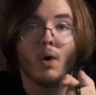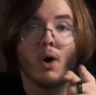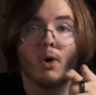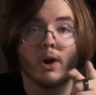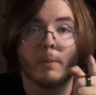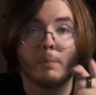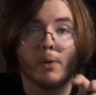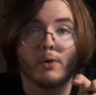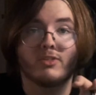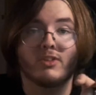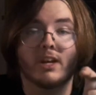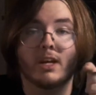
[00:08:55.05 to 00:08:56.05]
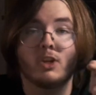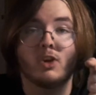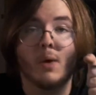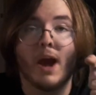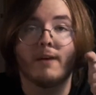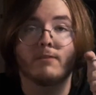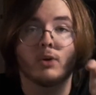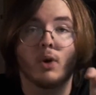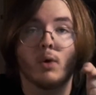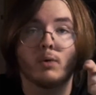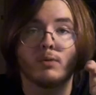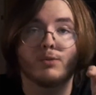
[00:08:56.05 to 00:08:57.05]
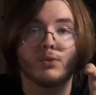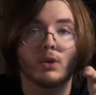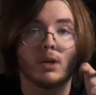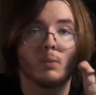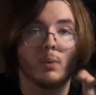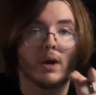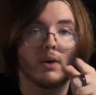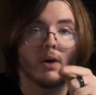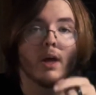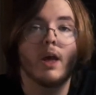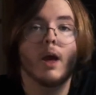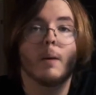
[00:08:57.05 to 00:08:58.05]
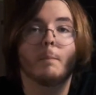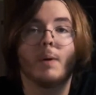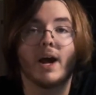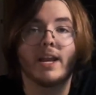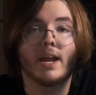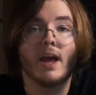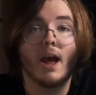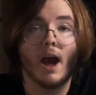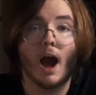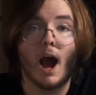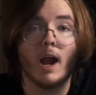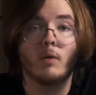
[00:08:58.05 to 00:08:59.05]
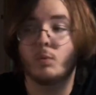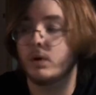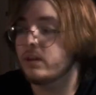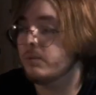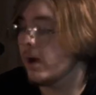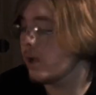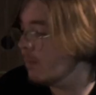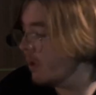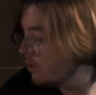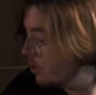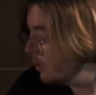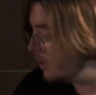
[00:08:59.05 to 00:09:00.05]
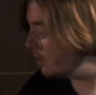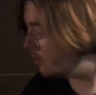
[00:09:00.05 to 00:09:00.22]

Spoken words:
are a person and you have your own free will. But I really recommend doing this